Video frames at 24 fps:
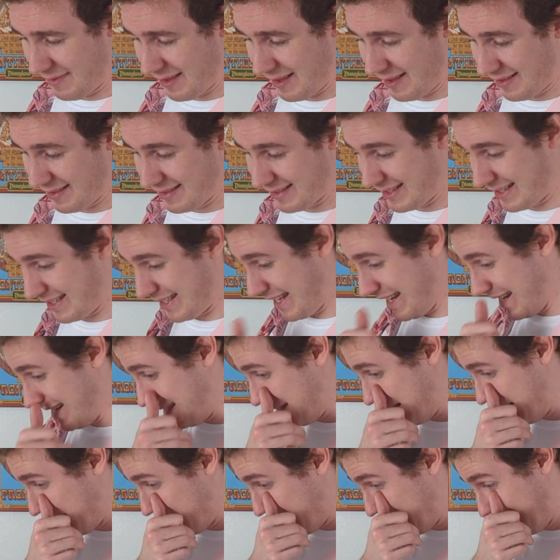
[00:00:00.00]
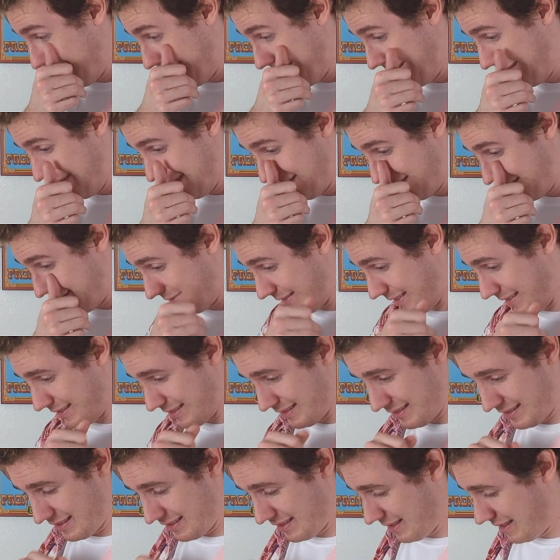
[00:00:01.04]
C tier.
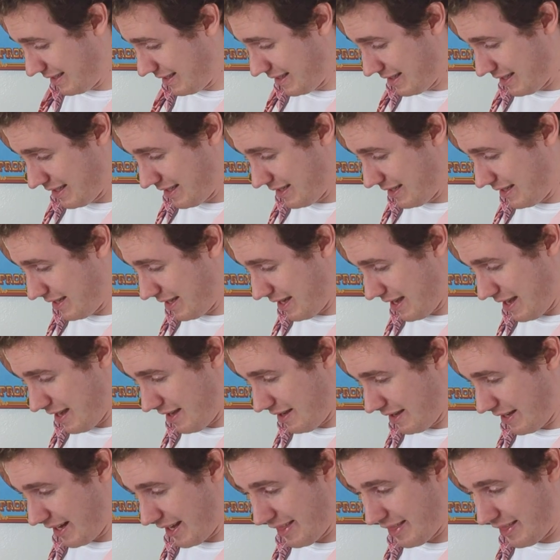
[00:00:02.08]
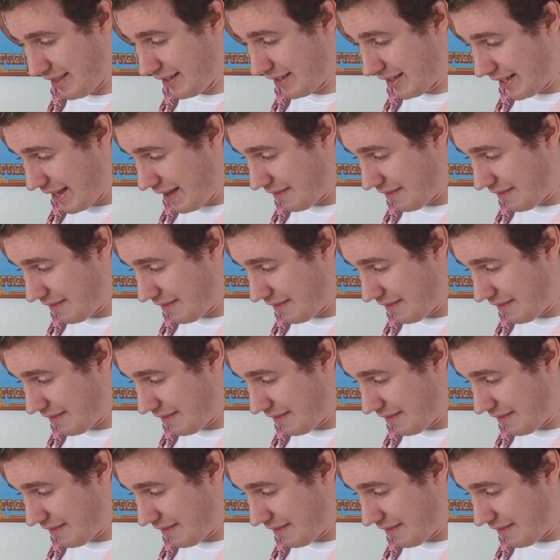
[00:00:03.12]
Yeah, and I think I